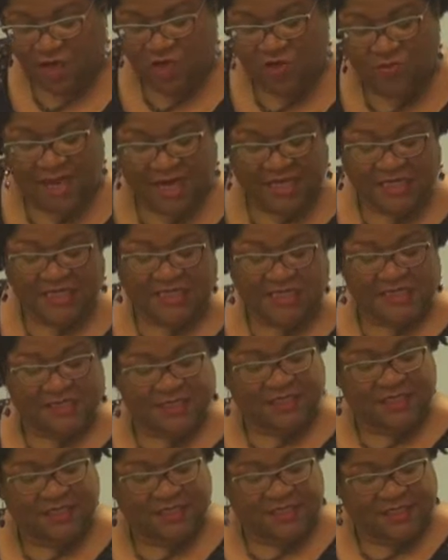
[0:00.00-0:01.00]

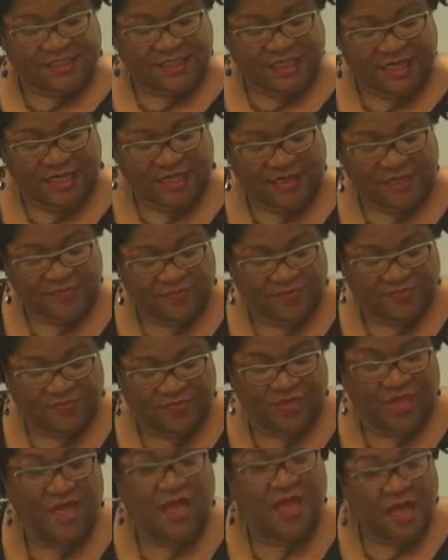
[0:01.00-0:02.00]
Humanities Tennessee,
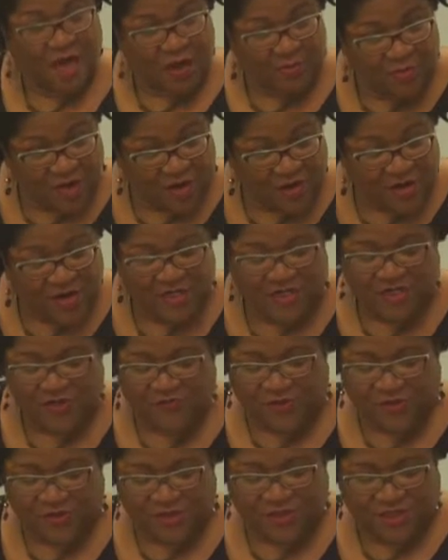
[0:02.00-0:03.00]
American
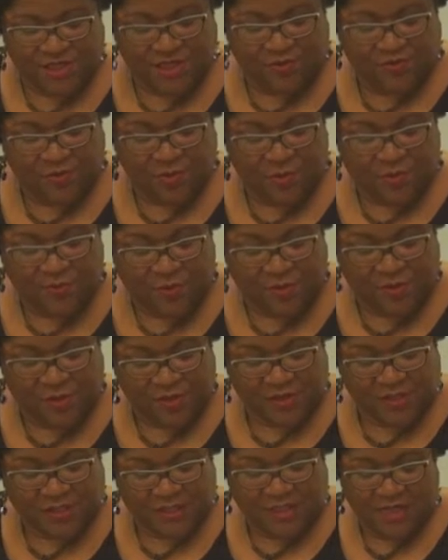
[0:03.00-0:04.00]
Diversity Report,